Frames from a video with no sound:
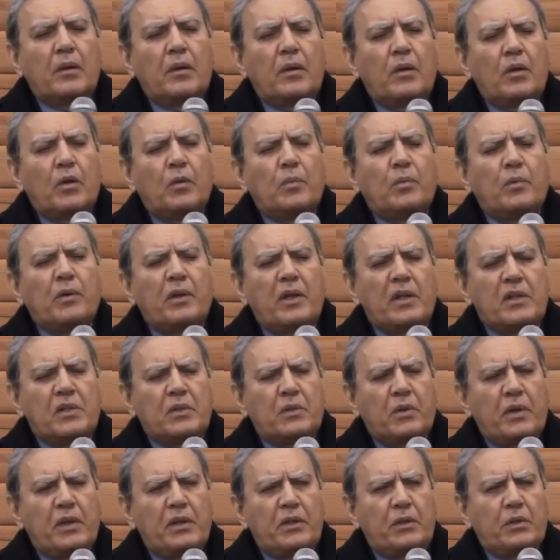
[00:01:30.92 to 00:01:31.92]
nobody is
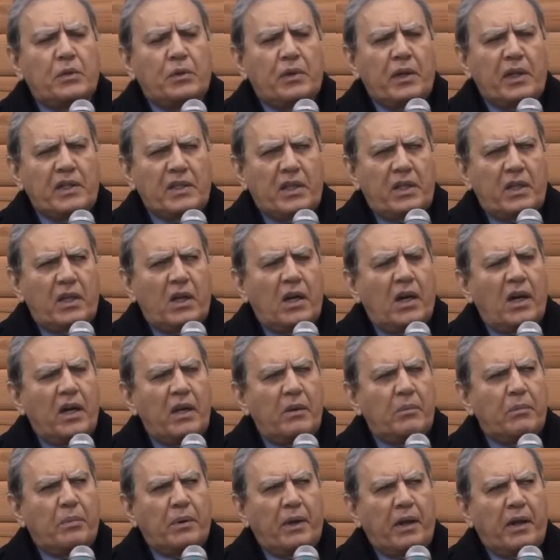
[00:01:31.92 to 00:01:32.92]
going to raise an
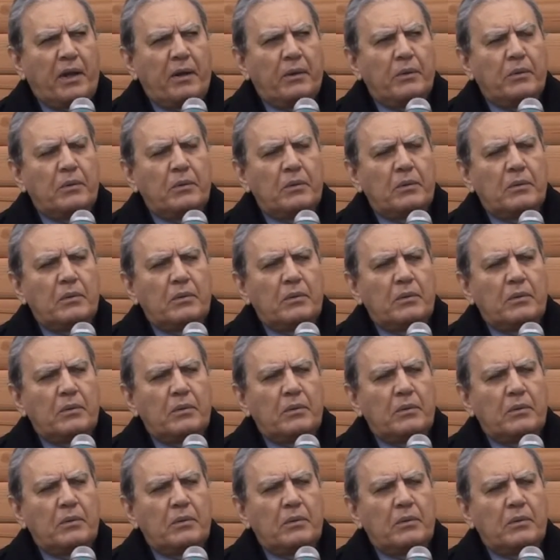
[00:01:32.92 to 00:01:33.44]
eyebrow